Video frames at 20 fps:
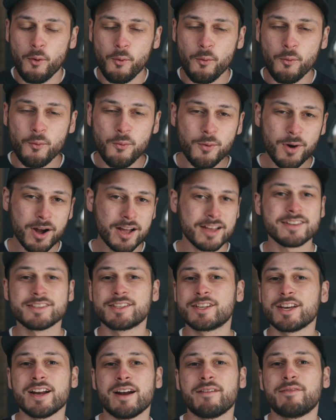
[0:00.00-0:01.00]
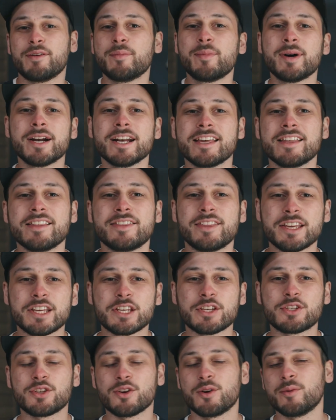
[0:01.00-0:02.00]
What is good, everybody? Thank
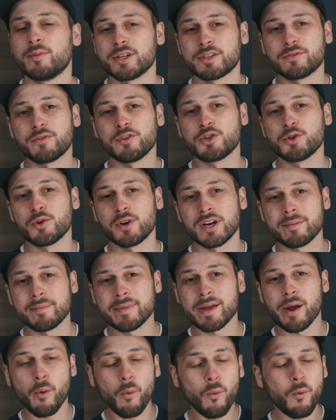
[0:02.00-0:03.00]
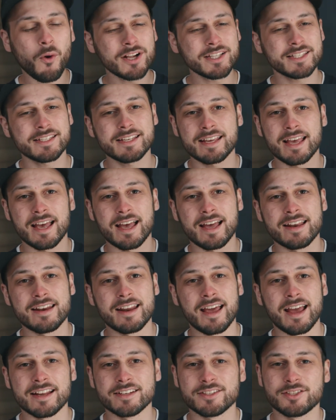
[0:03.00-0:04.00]
you so much for joining me once again,
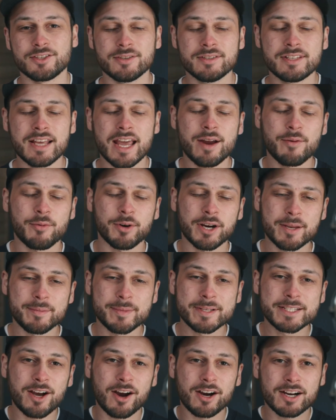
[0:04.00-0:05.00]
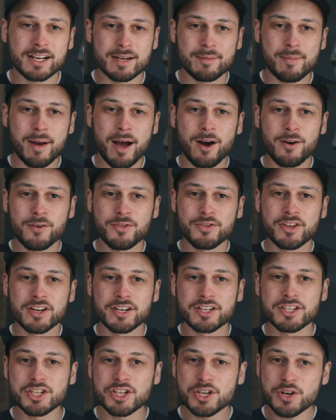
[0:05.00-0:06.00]
and today we're going to be talking about the
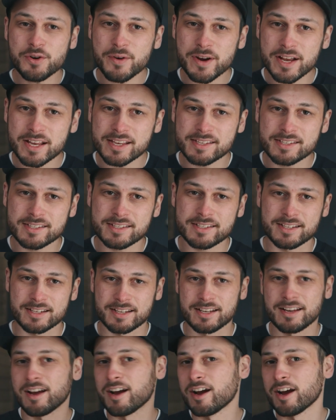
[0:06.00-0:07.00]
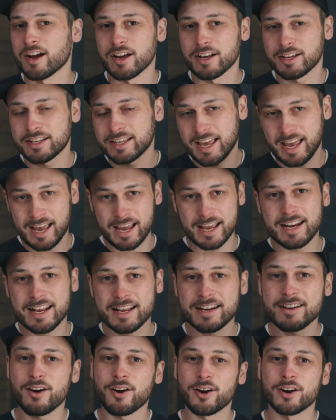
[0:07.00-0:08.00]
newest
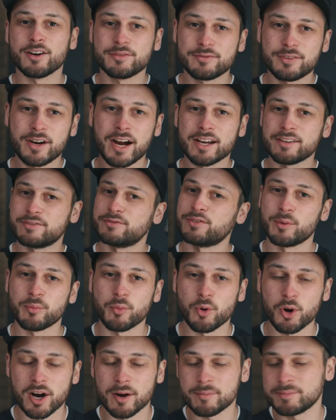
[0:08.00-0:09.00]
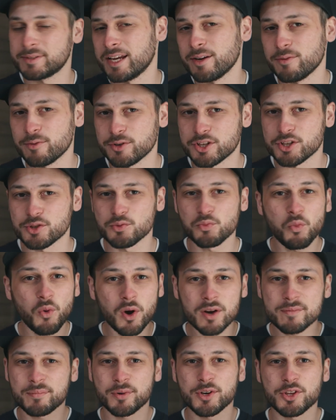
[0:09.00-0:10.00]
Canon R5 firmware update, which is
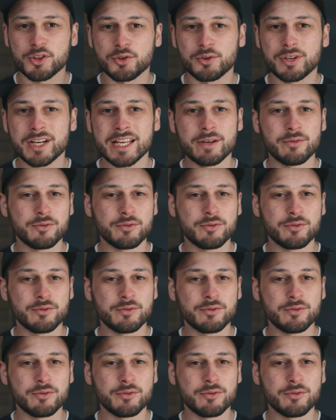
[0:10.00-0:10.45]
1.3.